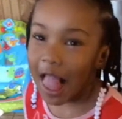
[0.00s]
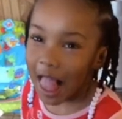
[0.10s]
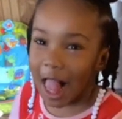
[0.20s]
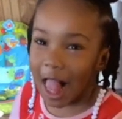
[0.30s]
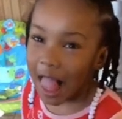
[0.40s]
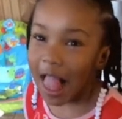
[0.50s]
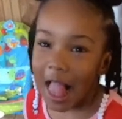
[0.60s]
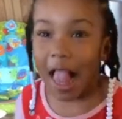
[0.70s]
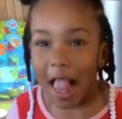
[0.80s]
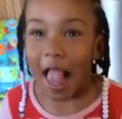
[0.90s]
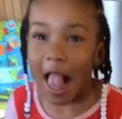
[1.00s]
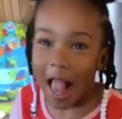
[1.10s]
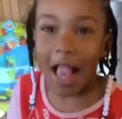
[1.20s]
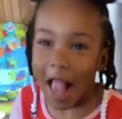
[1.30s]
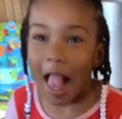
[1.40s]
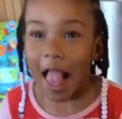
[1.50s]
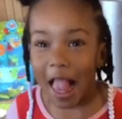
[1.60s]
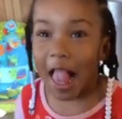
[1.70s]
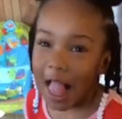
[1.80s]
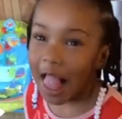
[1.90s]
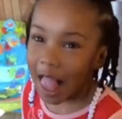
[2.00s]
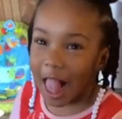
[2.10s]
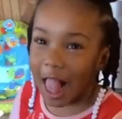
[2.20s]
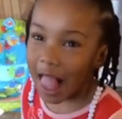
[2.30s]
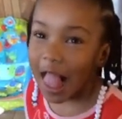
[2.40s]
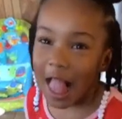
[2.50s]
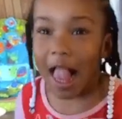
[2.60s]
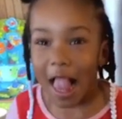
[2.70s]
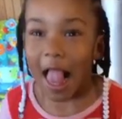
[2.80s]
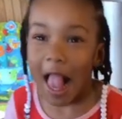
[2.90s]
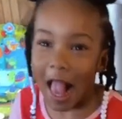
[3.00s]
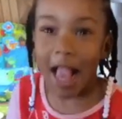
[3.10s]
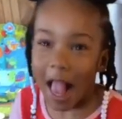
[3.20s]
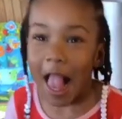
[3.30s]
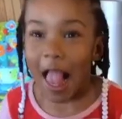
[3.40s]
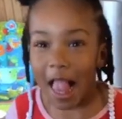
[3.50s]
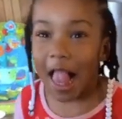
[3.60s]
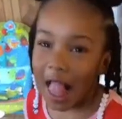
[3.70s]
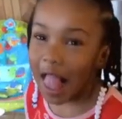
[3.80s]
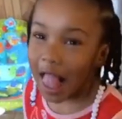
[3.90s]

I'm going to show you how I achieved this cute hairstyle.